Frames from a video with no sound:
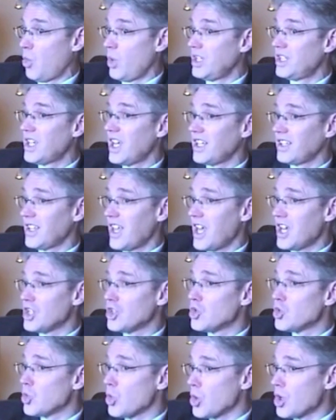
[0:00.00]
We take that
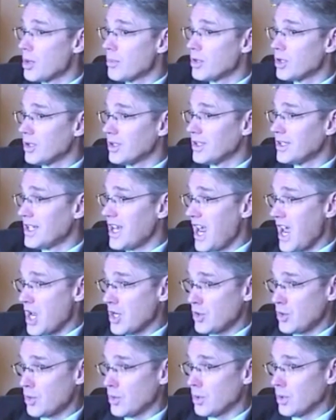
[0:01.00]
as normal and
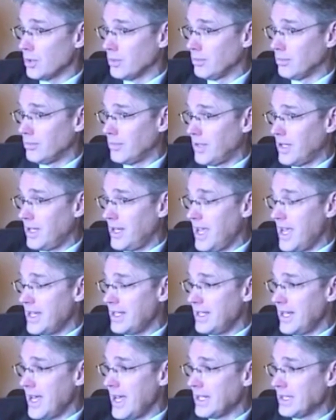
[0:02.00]
natural,
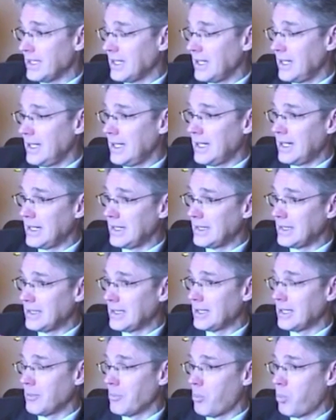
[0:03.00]
and yet it is
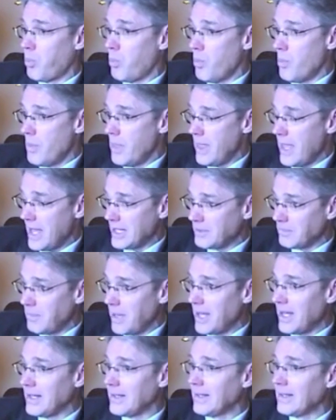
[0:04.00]
the, has
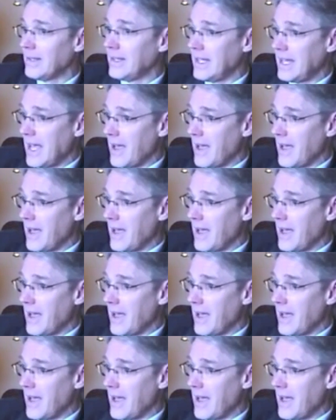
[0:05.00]
been